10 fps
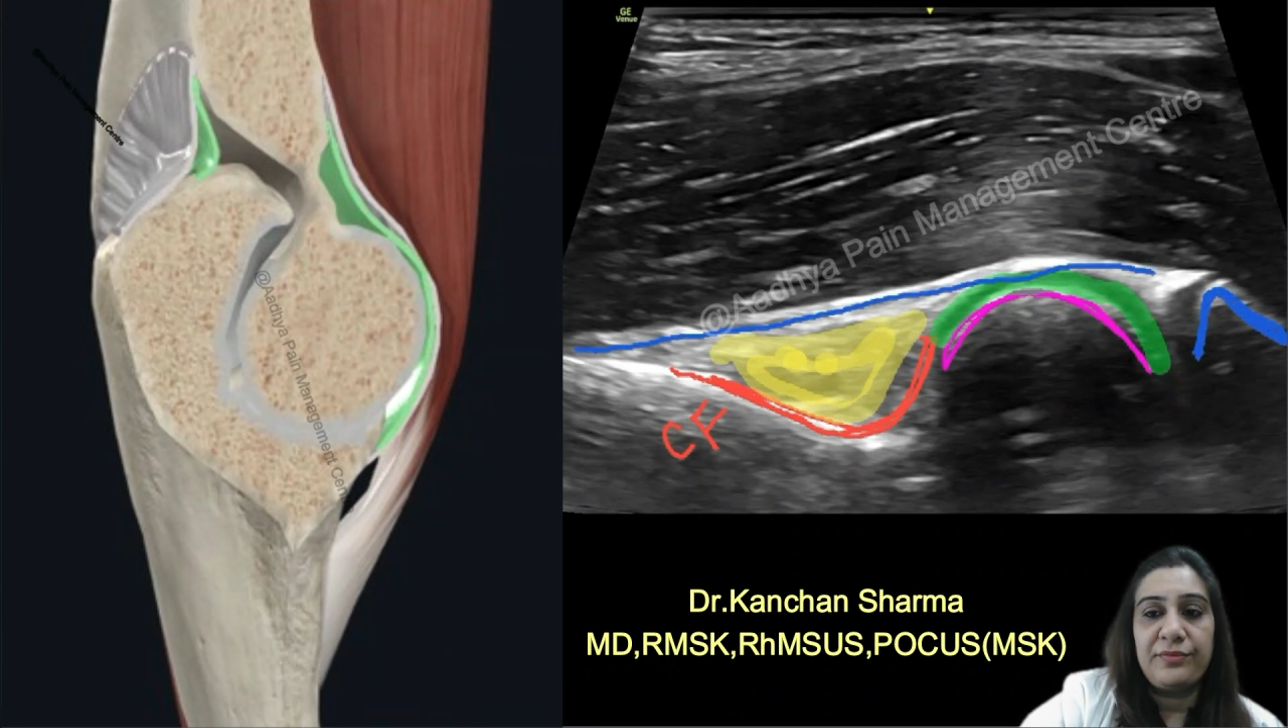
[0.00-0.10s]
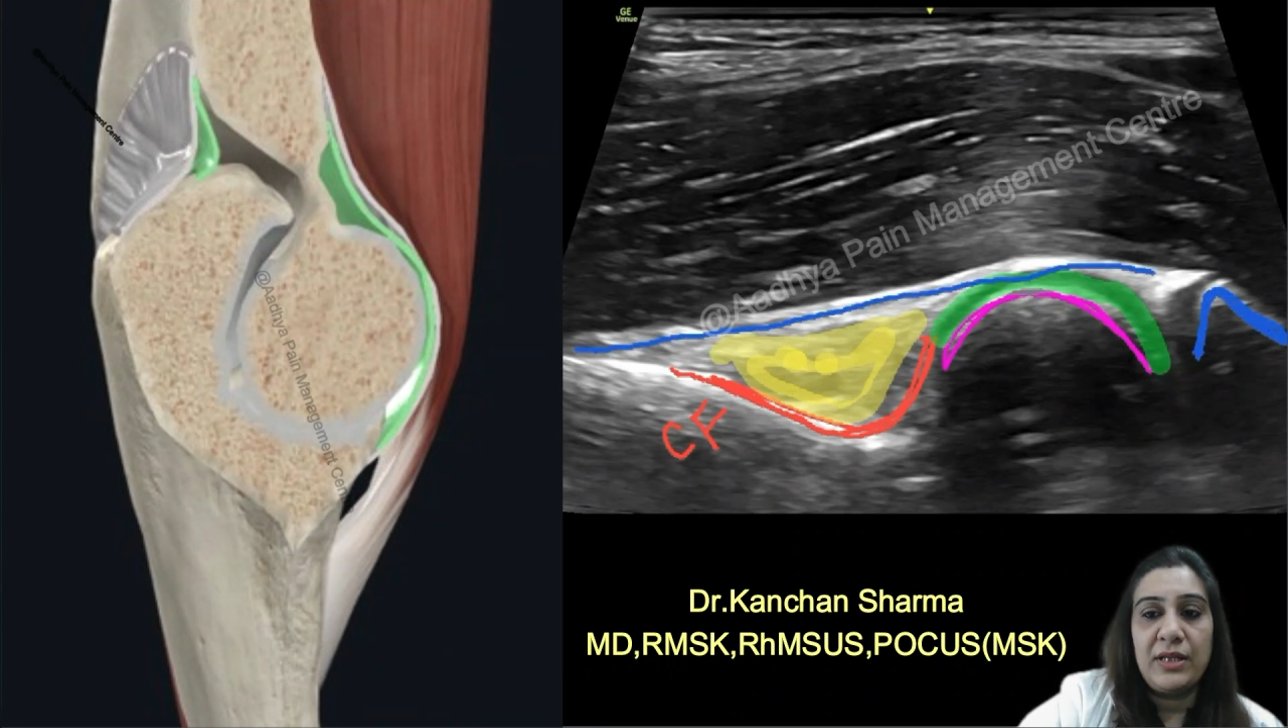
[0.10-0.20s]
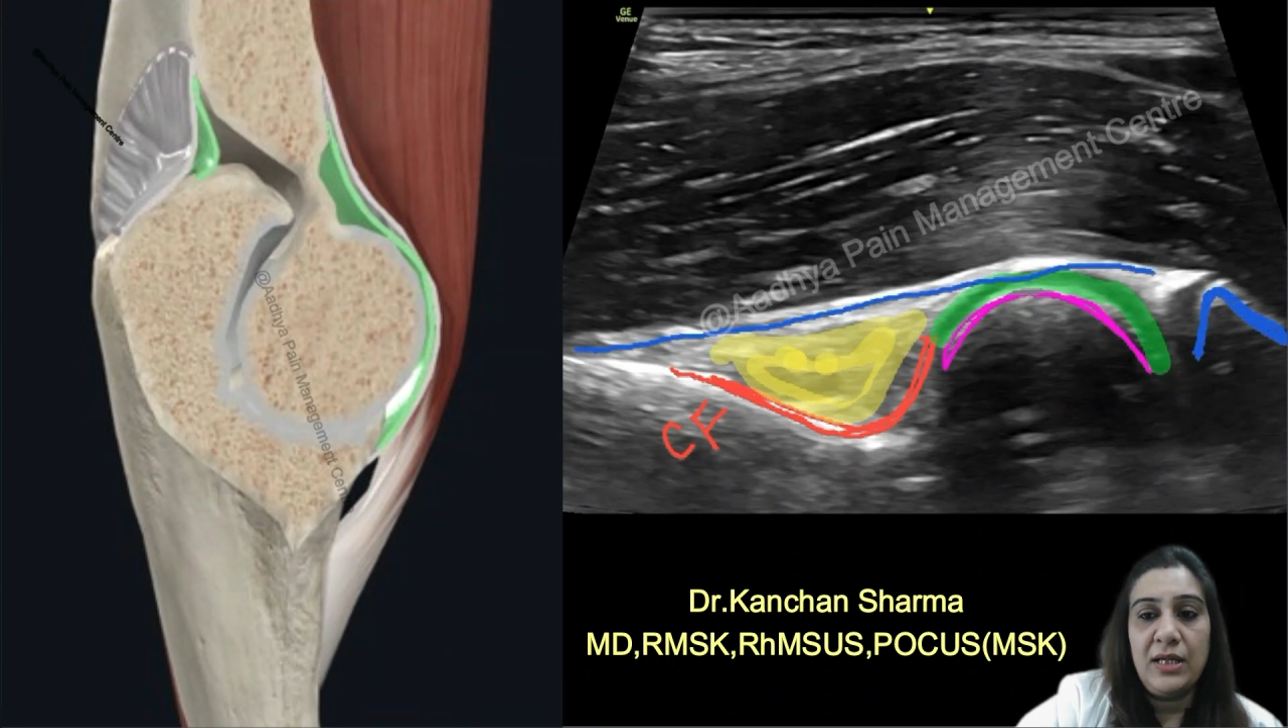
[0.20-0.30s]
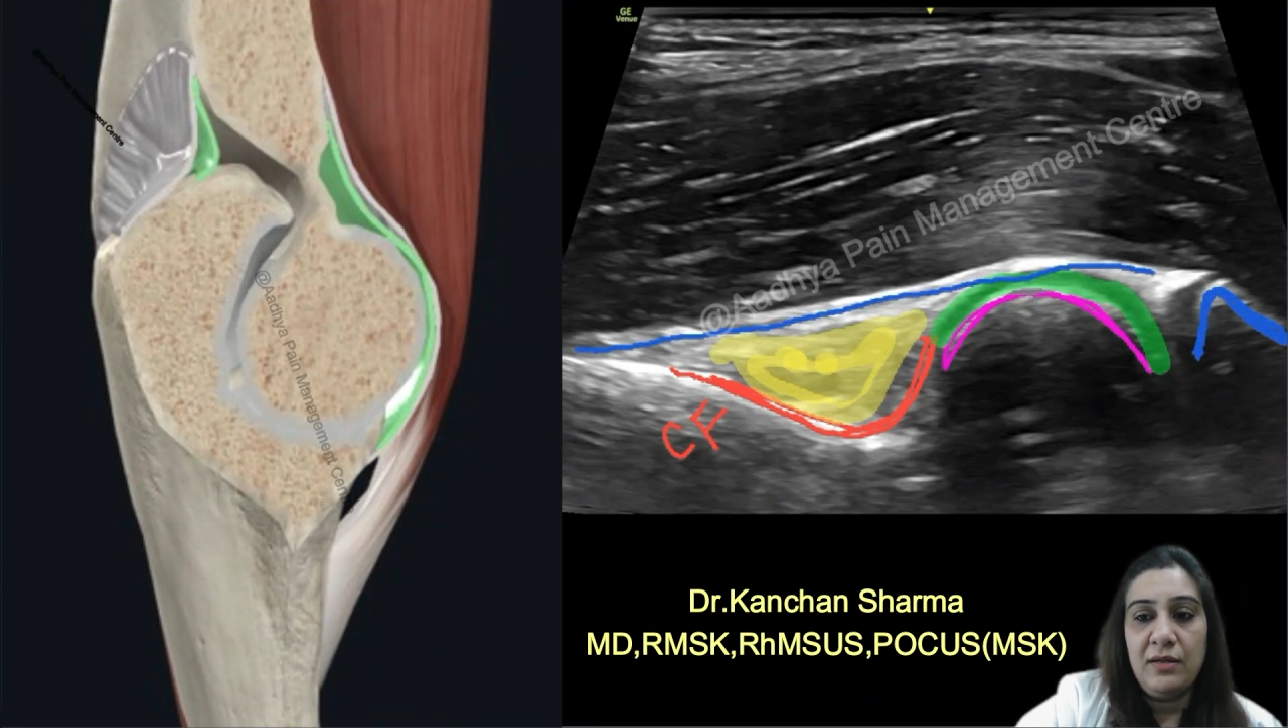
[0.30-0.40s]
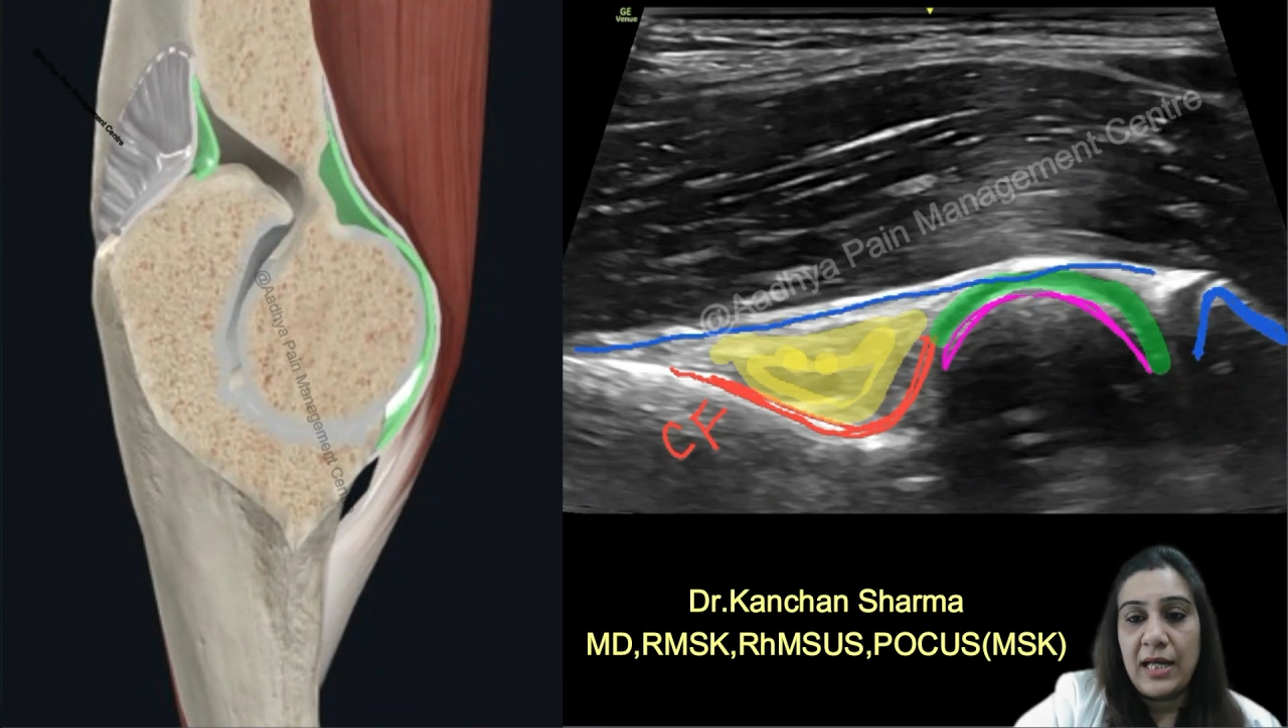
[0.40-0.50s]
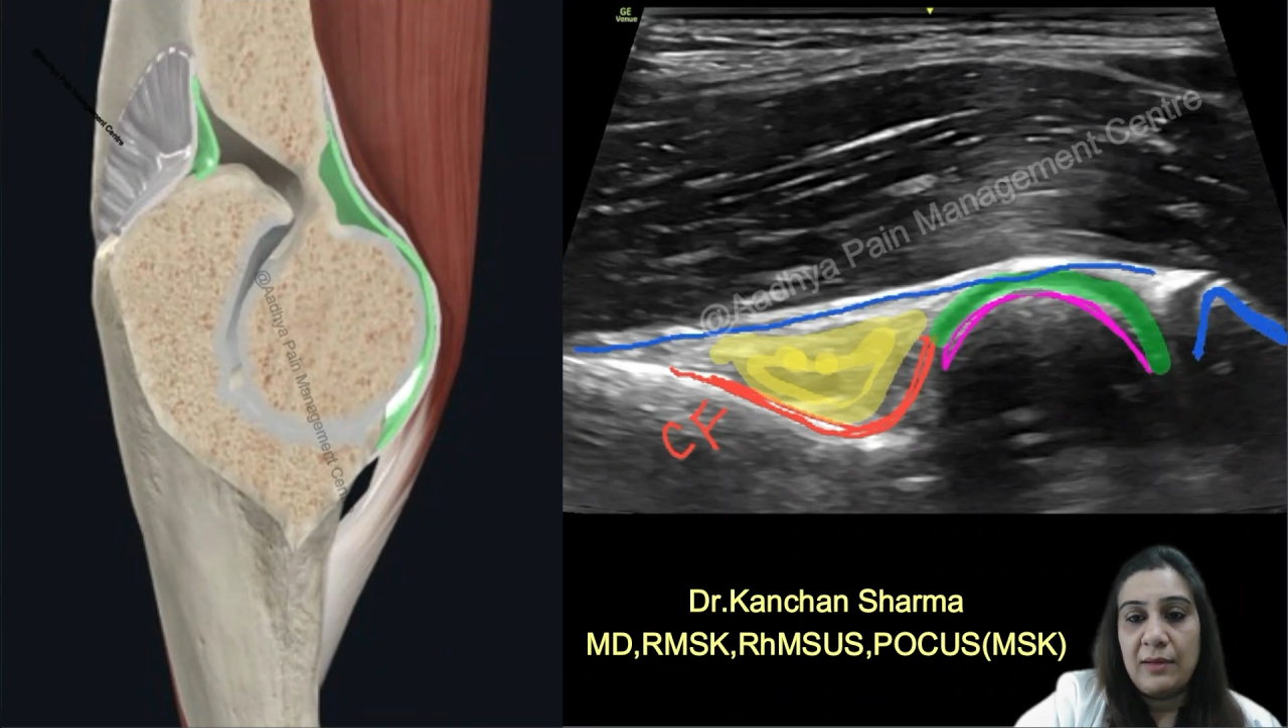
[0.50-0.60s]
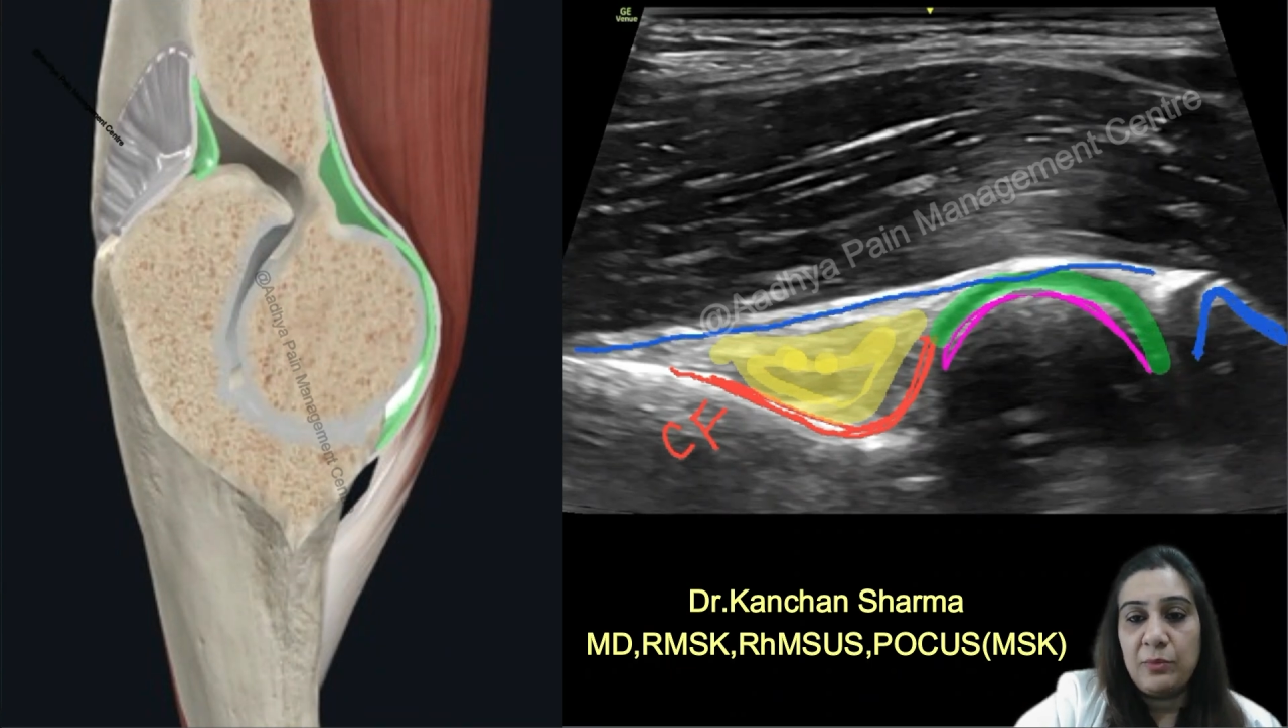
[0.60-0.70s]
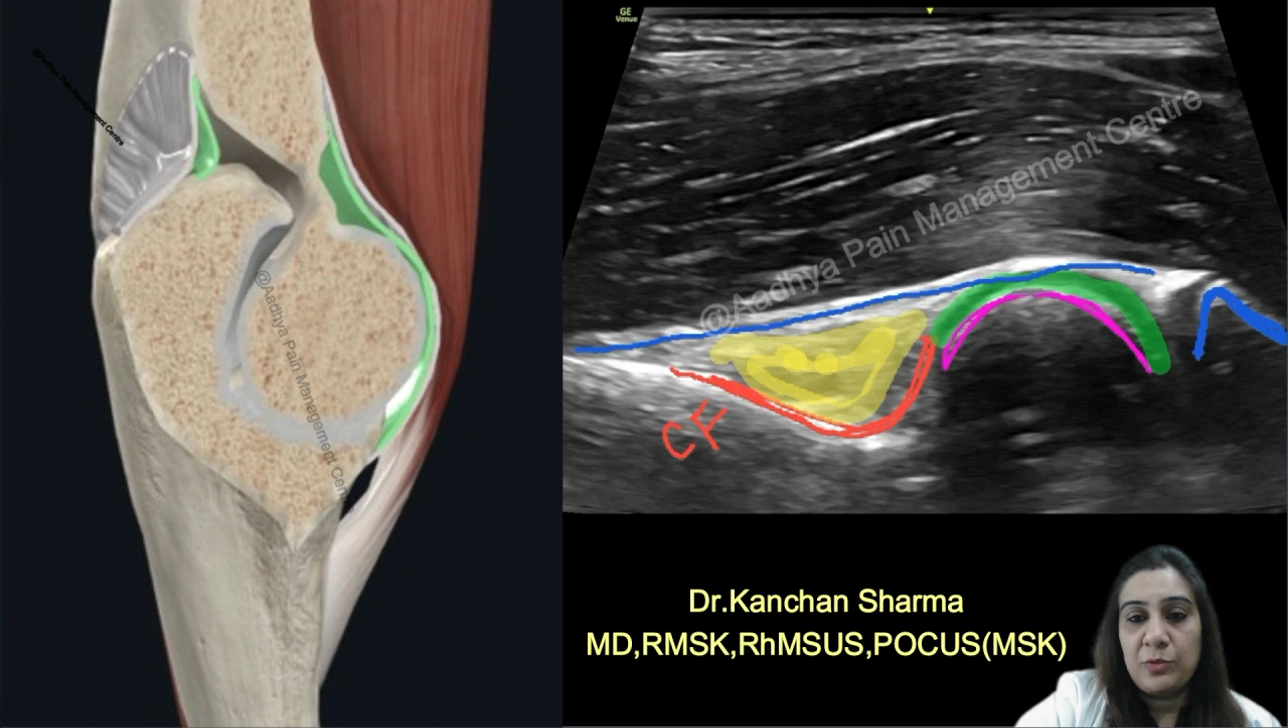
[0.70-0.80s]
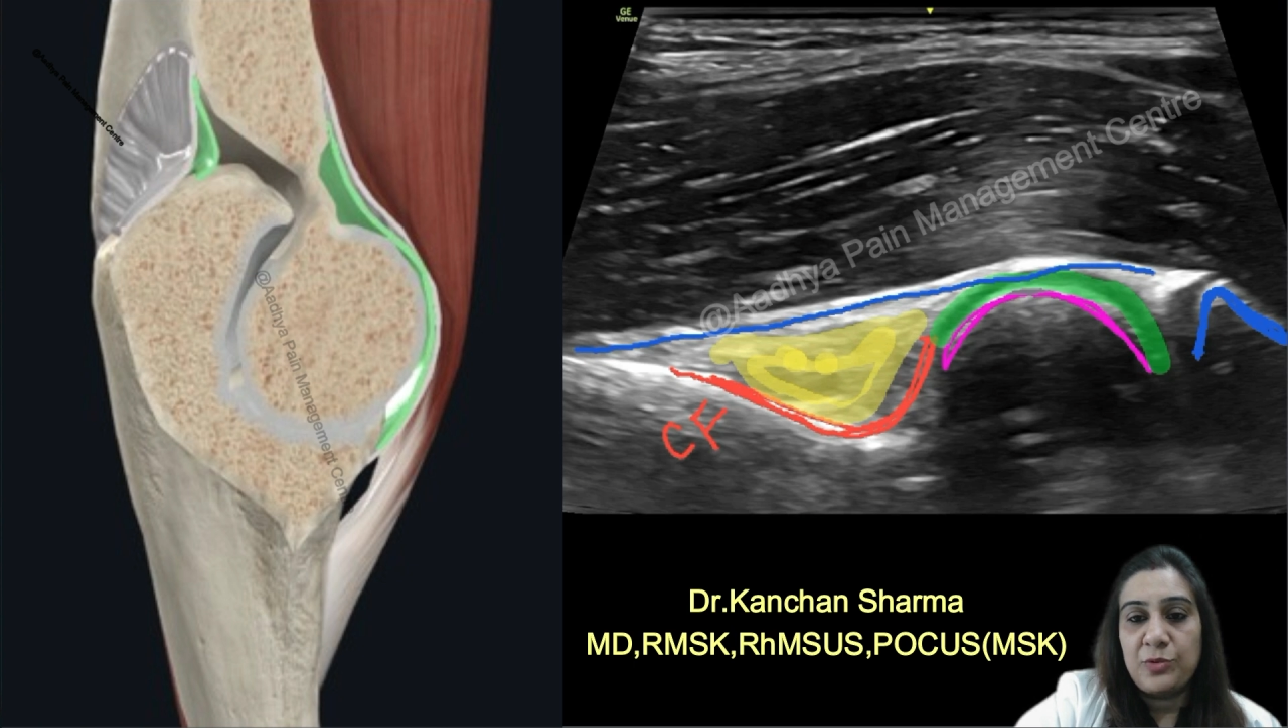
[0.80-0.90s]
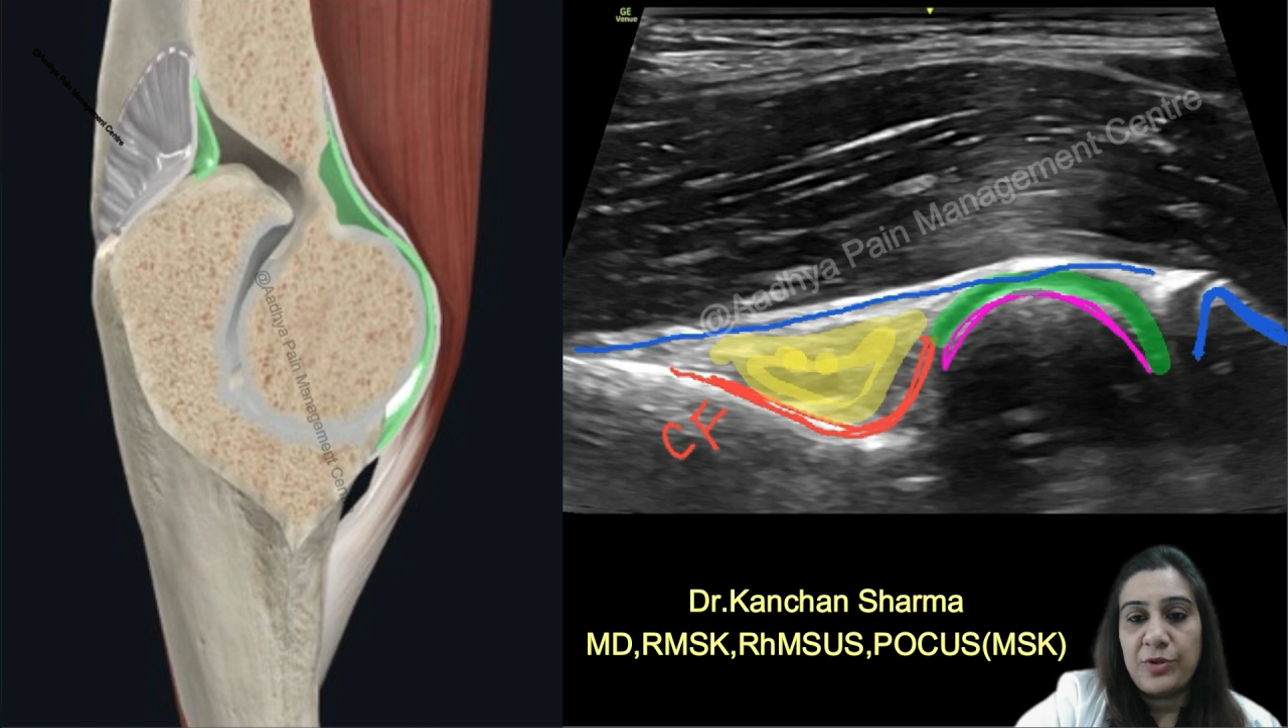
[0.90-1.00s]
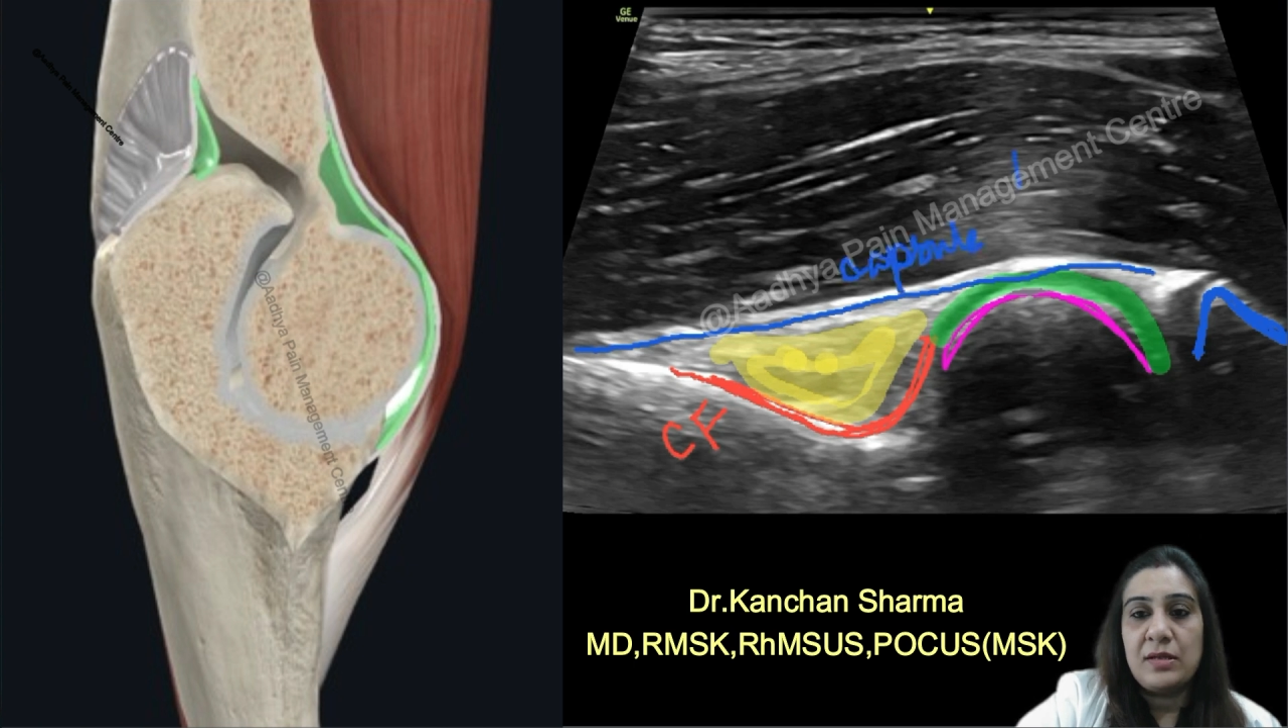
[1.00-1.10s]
the elbow joint.